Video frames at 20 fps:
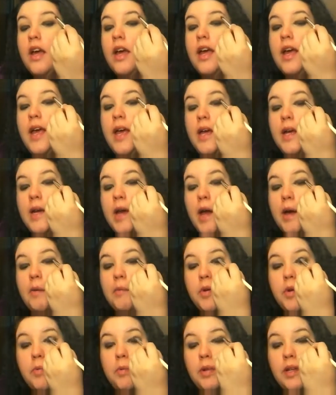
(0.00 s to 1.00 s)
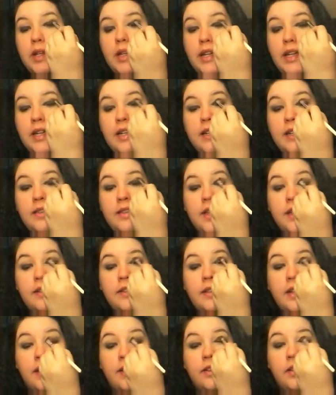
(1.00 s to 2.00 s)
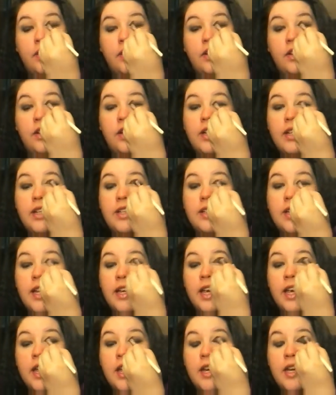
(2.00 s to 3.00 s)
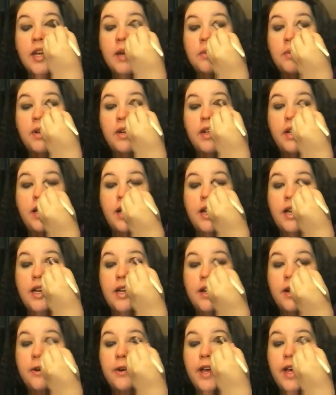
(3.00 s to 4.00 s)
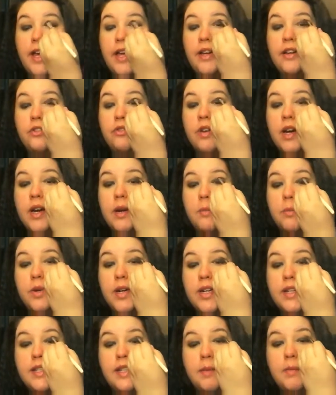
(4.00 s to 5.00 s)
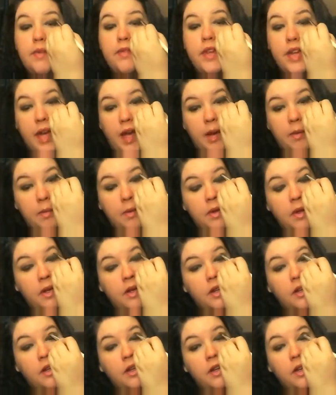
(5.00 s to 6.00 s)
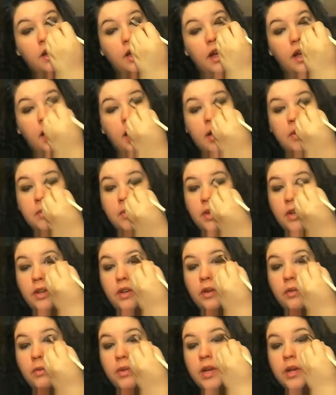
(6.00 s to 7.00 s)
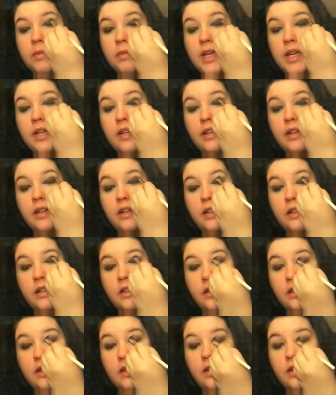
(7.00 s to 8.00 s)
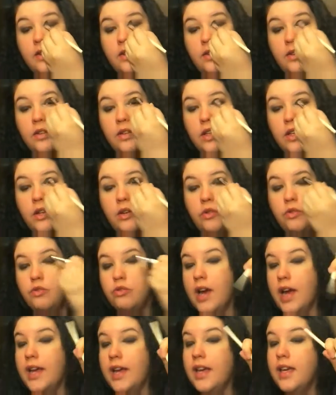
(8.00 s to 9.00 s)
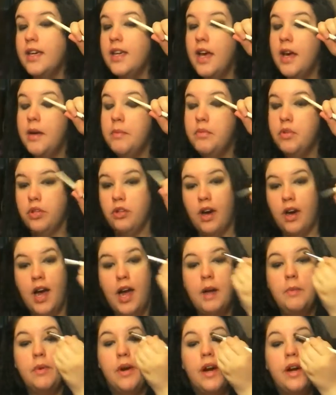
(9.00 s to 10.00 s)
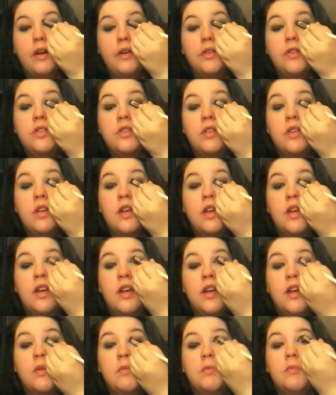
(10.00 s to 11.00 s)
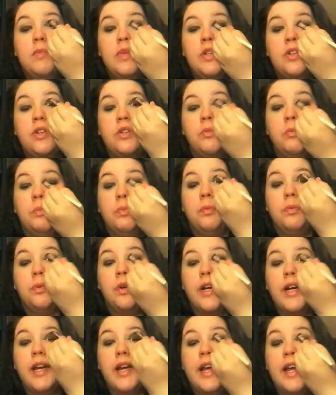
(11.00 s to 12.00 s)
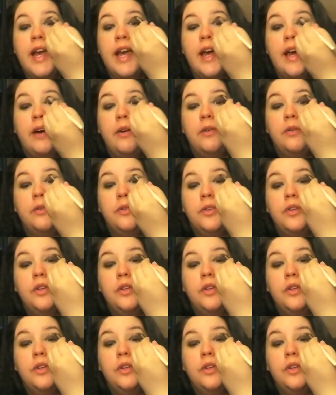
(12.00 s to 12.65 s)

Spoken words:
And I'm going to blend this as good as I can. And I'm going to go ahead and try to bring some of it up. You don't want to be, dragging it up to your eyebrows. But just bring it out.